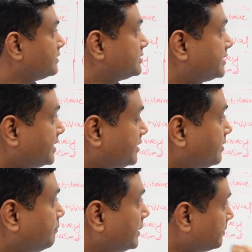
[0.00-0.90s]
The
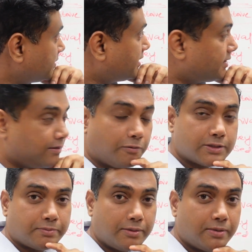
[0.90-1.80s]
second paper that
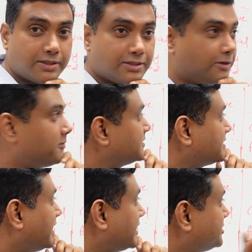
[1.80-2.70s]
was published was
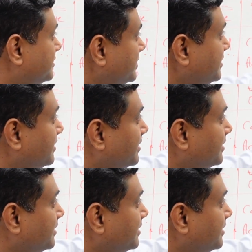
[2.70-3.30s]
actually